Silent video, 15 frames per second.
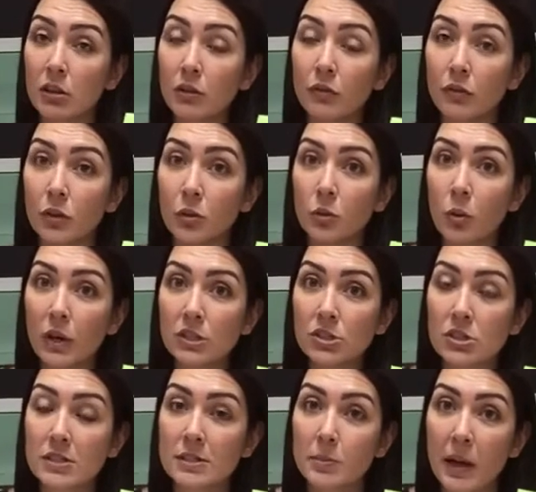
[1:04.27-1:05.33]
a few
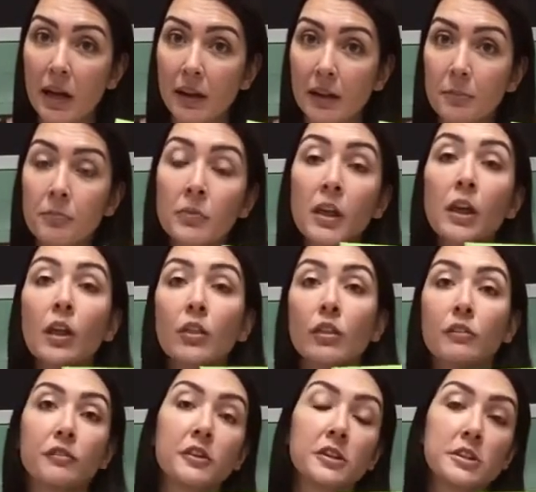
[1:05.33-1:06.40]
questions about it. The
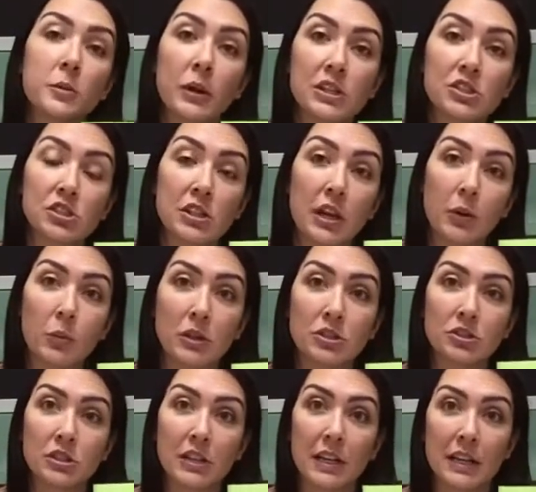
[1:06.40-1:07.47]
first question I want
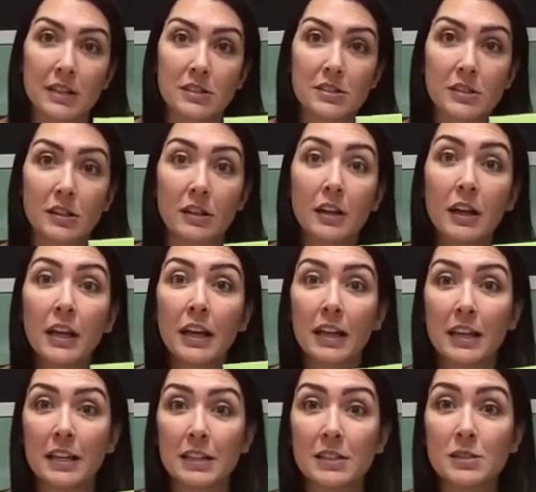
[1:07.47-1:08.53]
you to answer
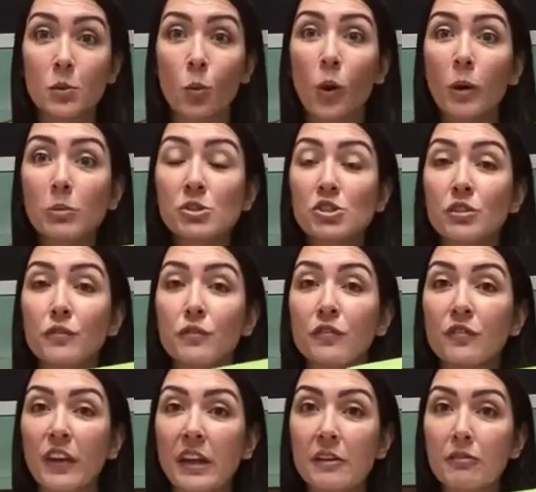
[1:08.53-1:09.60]
is, what was your
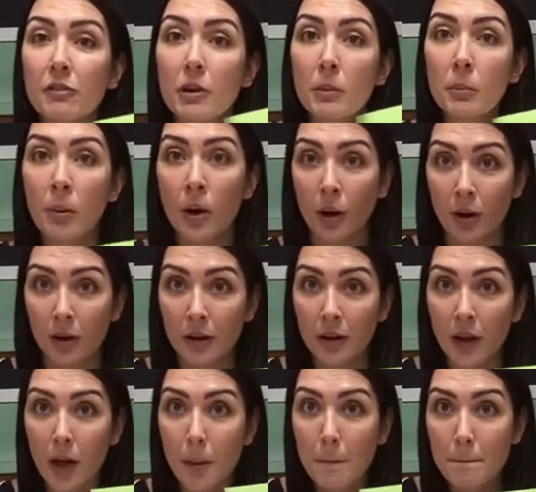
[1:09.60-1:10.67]
favorite part
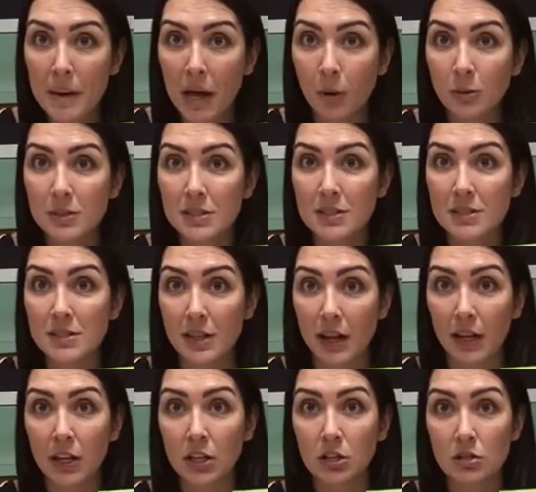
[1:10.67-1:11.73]
about
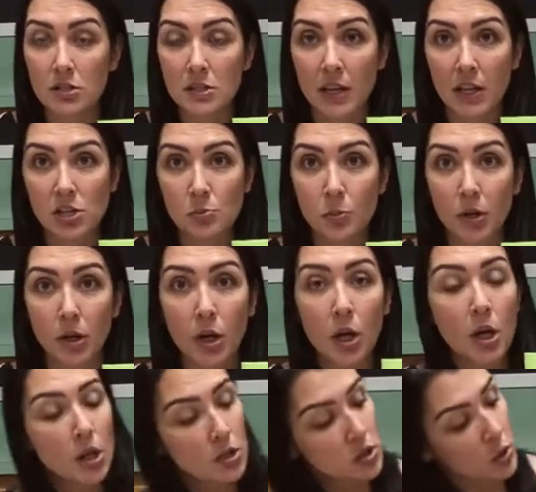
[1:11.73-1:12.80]
designing your sketchbook?
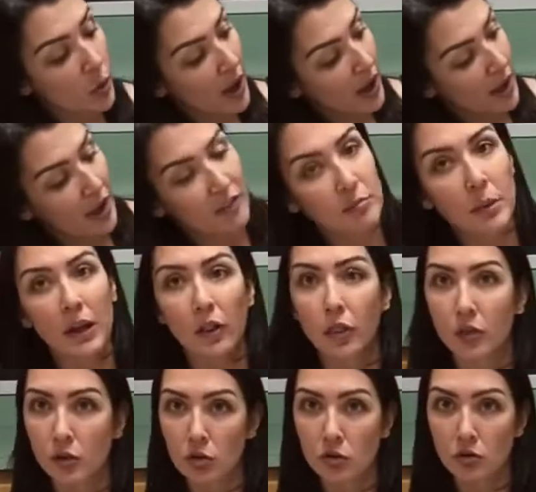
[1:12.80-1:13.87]
So I have my
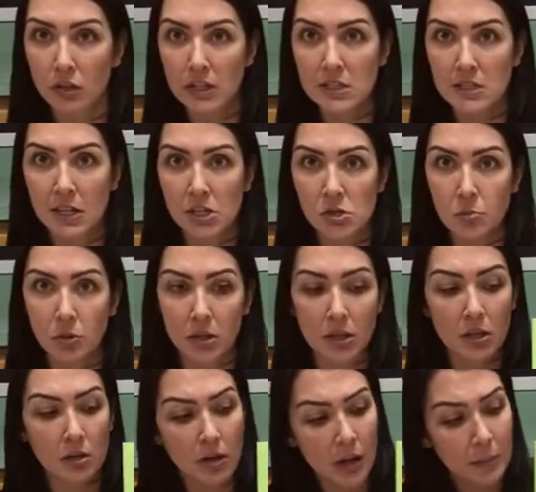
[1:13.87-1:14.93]
3rd grade sketchbook here,
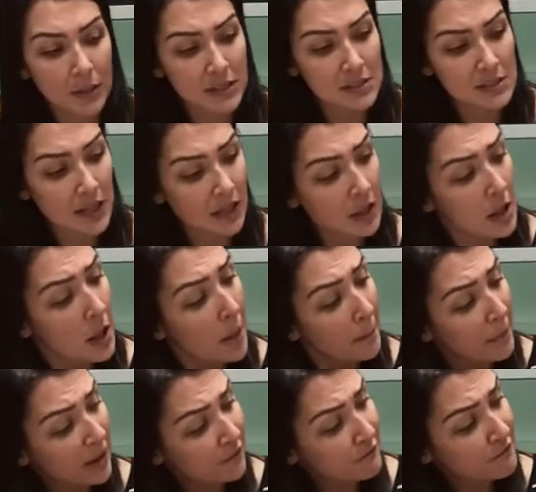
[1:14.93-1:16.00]
and I might say,
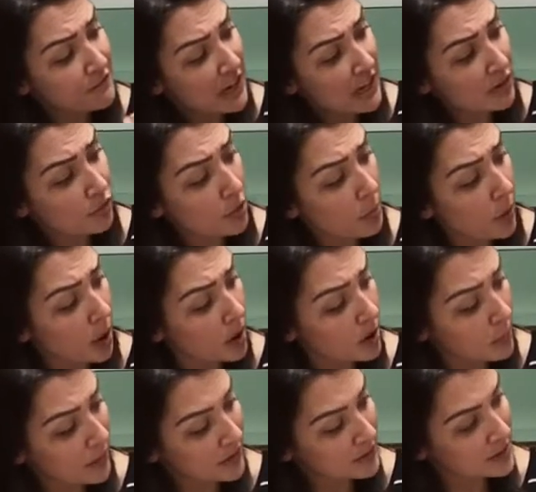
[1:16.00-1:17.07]
my favorite part
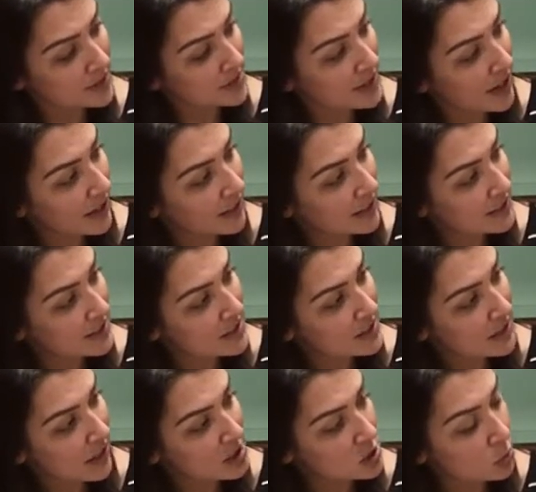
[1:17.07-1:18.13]
about designing this
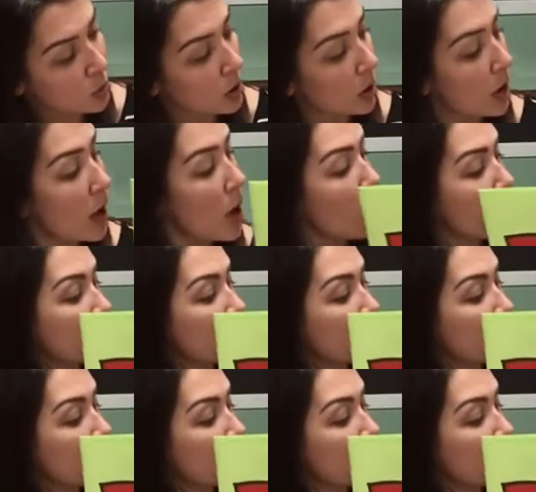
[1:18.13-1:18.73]
sketchbook was